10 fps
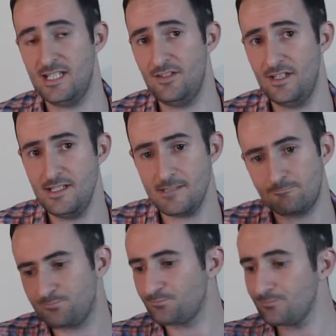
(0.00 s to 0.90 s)
TVs?
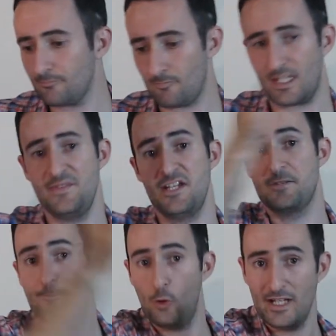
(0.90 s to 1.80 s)
There's
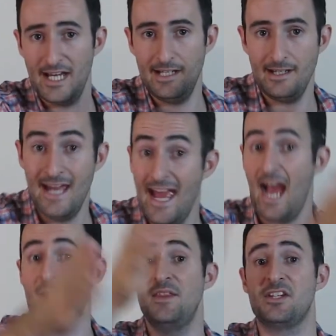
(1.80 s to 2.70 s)
4K,
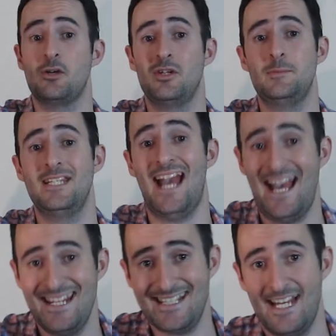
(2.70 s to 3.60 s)
and then there's going to be
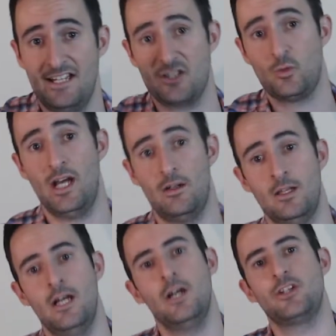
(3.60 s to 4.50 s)
8K as well.
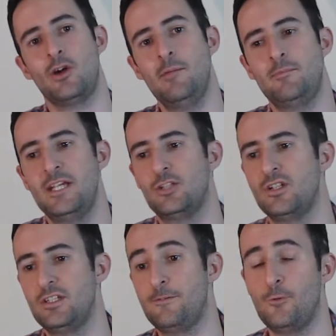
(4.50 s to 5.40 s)
So I'm
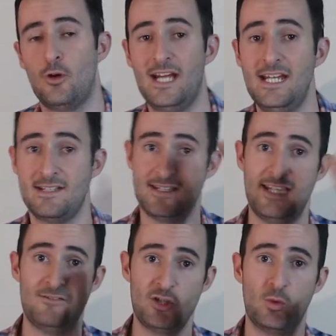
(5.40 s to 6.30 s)
picturing the 4K as the
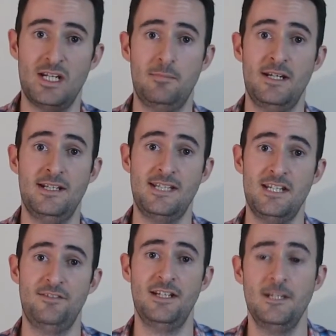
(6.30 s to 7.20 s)
720p
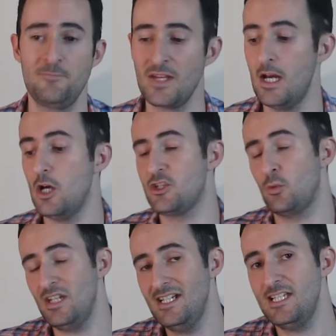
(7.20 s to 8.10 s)
TV. So
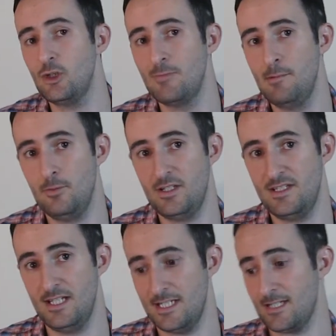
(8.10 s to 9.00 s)
what you need to remember is
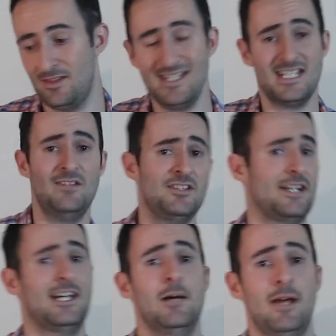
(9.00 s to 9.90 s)
this, this TV is going
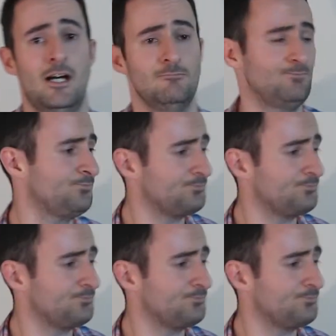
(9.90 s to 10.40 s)
to come out